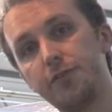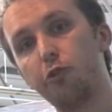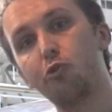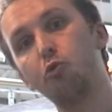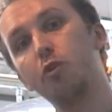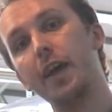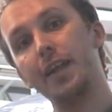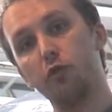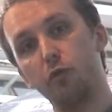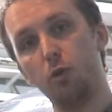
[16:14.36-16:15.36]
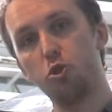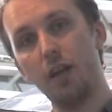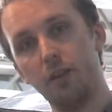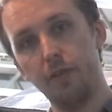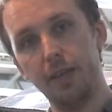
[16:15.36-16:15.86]
as the two electrical
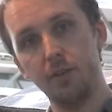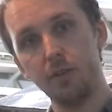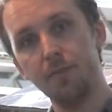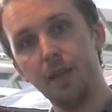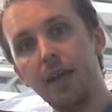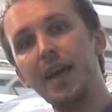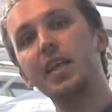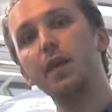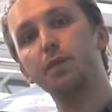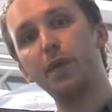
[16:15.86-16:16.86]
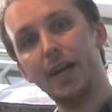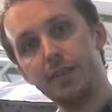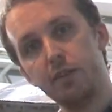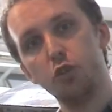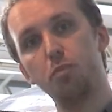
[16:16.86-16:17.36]
generators. The
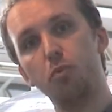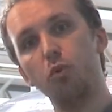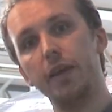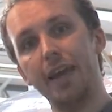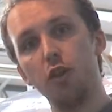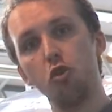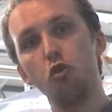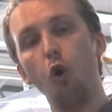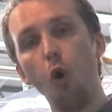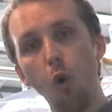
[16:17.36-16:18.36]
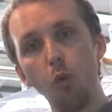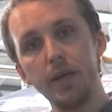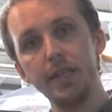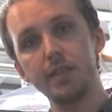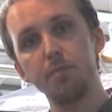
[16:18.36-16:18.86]
faster spooling engine
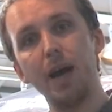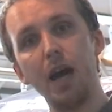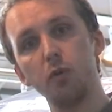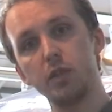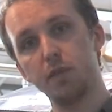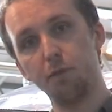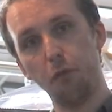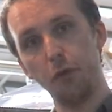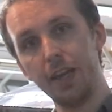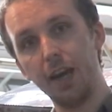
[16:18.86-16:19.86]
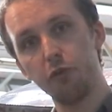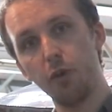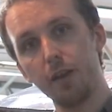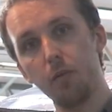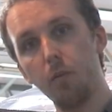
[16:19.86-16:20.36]
always powers three
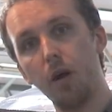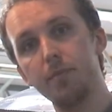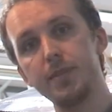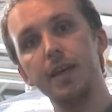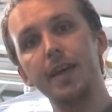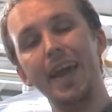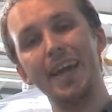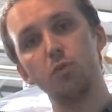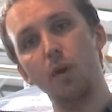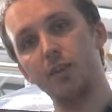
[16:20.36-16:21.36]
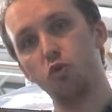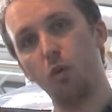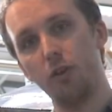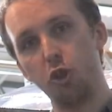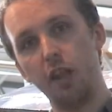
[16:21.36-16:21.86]
hydraulic pumps as well
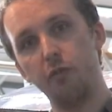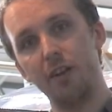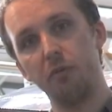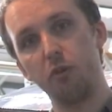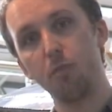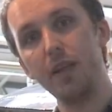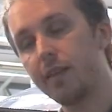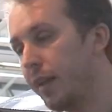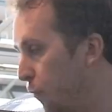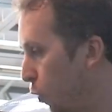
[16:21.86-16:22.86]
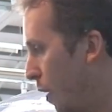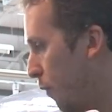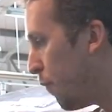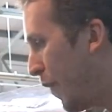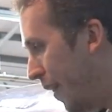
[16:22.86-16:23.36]
as one generator, which means that if you
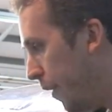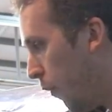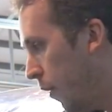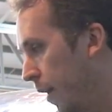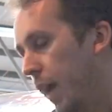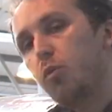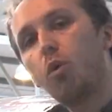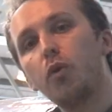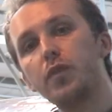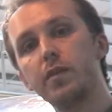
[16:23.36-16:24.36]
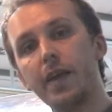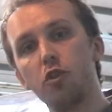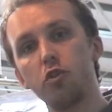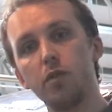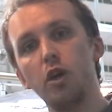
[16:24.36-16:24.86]
have a failure in one of these
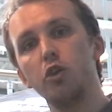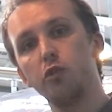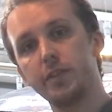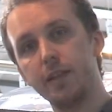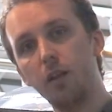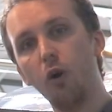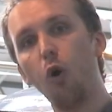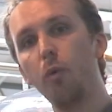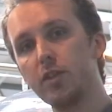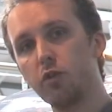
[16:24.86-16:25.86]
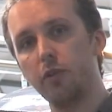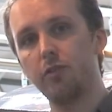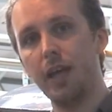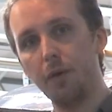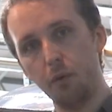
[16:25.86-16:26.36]
engines, you're still always
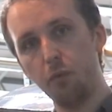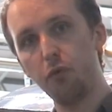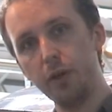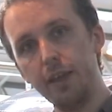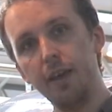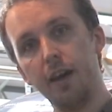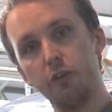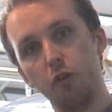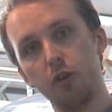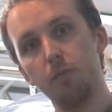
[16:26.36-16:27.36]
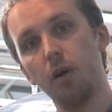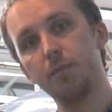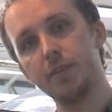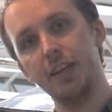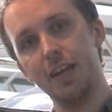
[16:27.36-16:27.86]
going to have three hydraulic
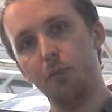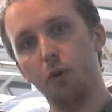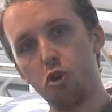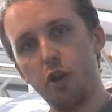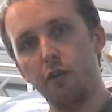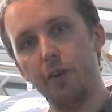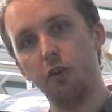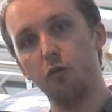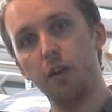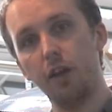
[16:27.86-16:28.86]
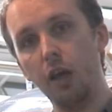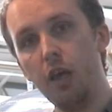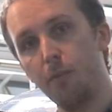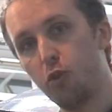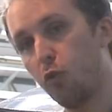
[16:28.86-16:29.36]
pumps and one generator running,
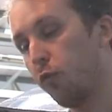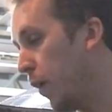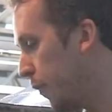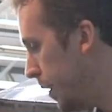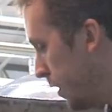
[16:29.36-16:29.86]
which is rather